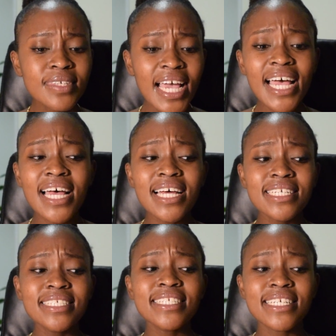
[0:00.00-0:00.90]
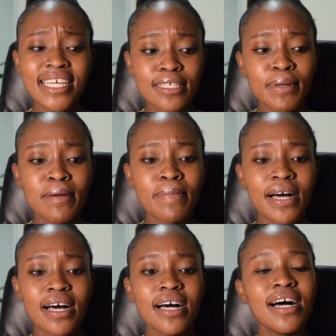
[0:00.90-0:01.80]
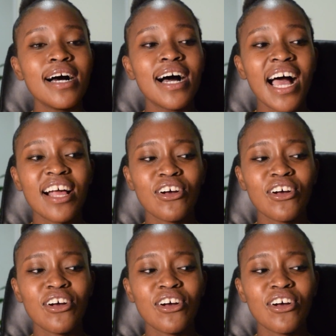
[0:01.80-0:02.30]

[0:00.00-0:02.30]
And the next paper I